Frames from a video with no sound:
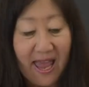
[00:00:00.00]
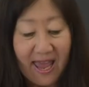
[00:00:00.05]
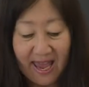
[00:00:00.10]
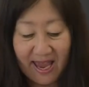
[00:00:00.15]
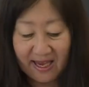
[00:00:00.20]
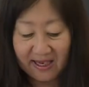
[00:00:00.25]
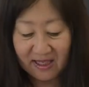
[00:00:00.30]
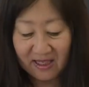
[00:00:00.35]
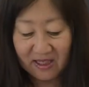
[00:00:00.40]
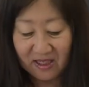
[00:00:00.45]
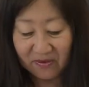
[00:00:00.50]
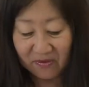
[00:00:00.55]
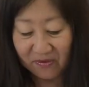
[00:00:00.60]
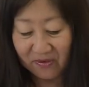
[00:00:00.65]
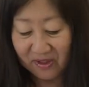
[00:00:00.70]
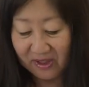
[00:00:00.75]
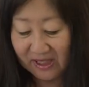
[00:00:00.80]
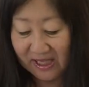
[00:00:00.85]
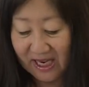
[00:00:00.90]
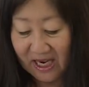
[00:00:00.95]
and an
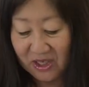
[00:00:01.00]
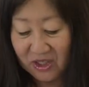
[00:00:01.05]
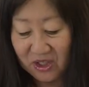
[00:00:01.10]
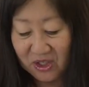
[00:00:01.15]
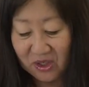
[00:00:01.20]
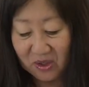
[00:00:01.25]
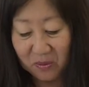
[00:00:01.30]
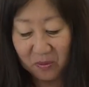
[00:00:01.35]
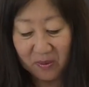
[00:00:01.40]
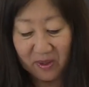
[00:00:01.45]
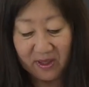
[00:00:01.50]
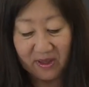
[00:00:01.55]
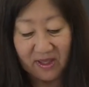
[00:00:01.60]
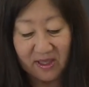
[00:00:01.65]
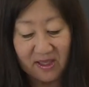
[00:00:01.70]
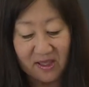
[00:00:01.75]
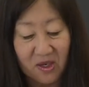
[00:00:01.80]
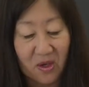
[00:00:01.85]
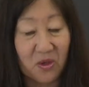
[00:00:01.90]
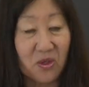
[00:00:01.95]
affiliation with
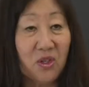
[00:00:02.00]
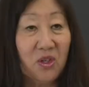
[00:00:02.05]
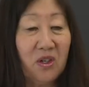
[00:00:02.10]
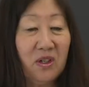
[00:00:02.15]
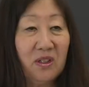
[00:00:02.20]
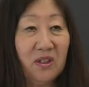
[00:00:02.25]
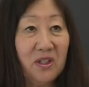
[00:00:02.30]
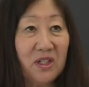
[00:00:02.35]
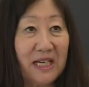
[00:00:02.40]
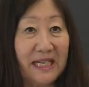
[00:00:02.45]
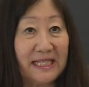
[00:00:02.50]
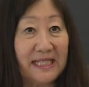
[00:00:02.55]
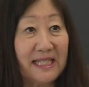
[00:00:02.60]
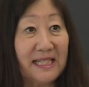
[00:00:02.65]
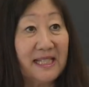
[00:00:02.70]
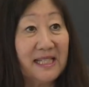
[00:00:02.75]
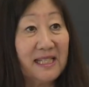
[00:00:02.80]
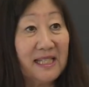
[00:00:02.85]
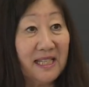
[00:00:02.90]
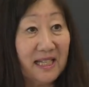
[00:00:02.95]
the Social
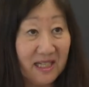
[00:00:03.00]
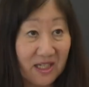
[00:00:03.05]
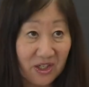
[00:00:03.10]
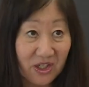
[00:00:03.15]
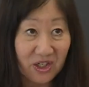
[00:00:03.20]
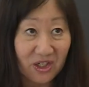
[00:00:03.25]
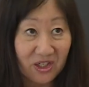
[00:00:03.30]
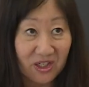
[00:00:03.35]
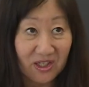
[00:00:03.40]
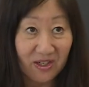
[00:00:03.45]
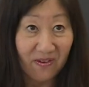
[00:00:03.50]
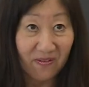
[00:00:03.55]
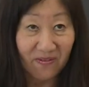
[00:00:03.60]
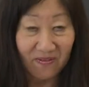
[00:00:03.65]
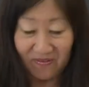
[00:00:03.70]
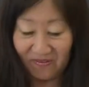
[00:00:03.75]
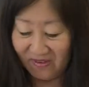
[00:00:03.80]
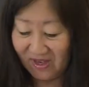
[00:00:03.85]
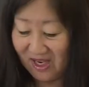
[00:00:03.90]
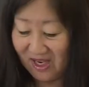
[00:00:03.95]
Justice Initiative.